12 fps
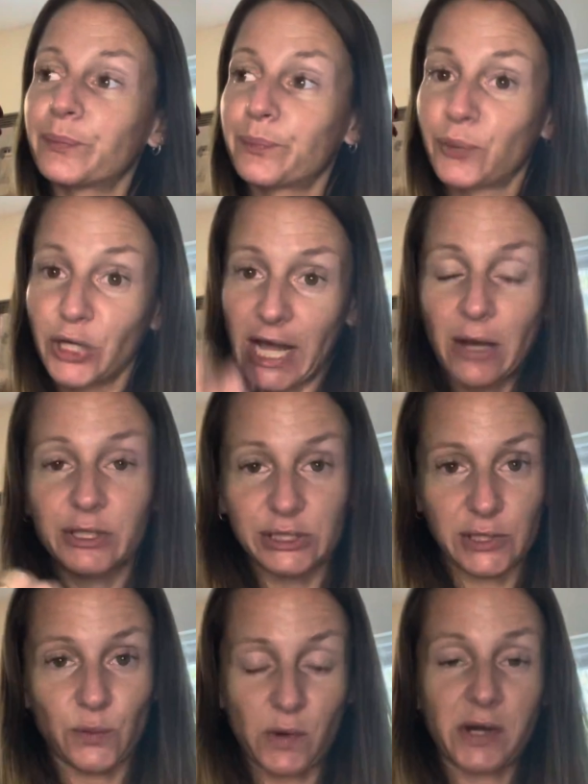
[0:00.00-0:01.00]
put out into
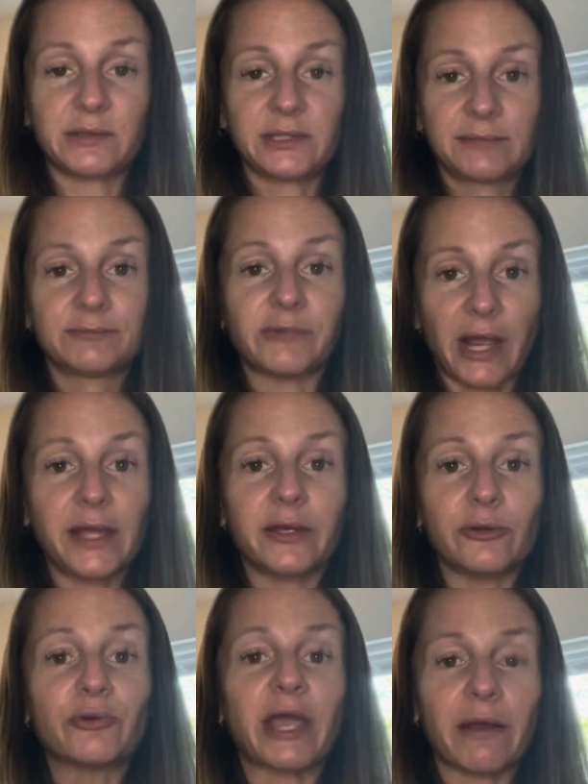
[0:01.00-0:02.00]
the world, right?
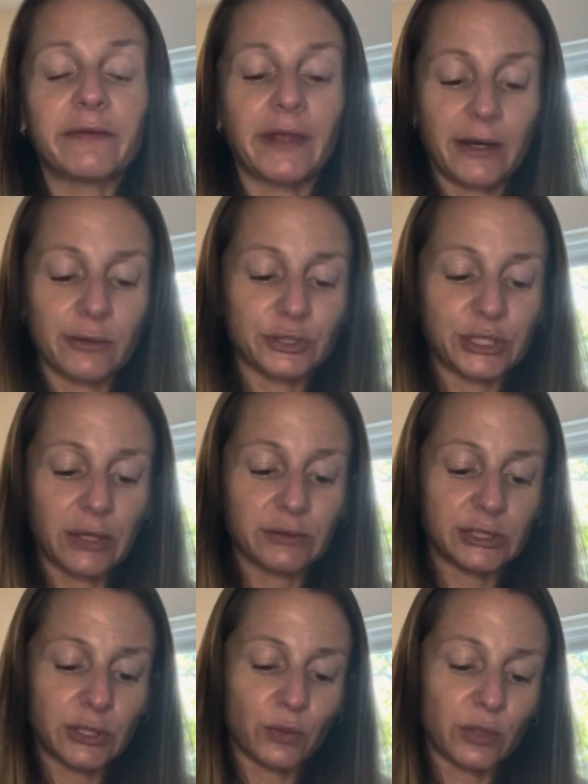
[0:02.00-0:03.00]
You carry that energy out
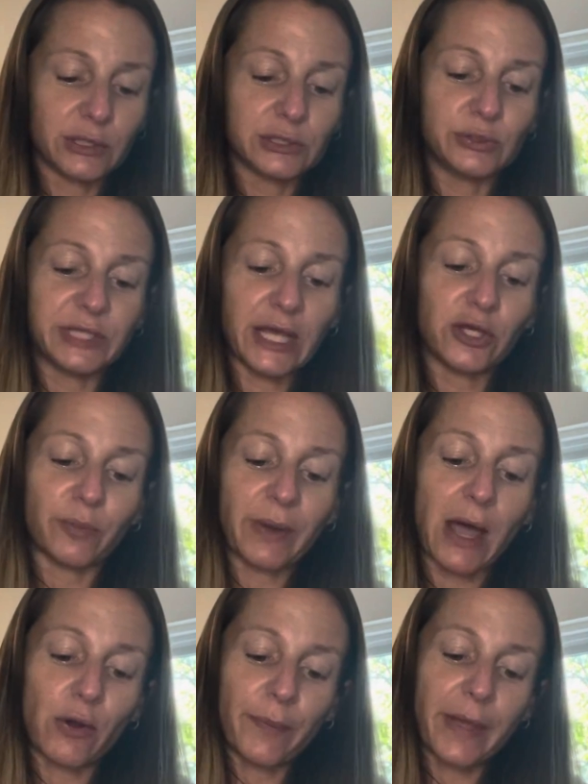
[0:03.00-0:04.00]
into the world. You take your
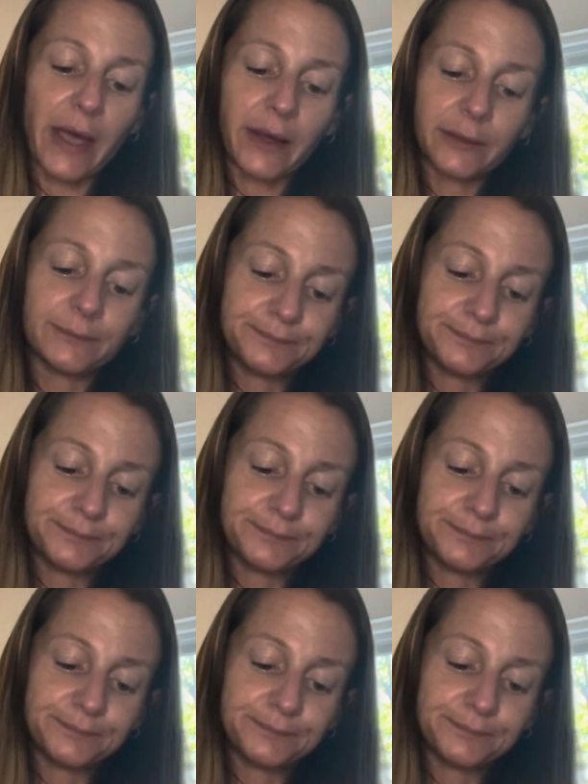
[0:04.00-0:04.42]
power back.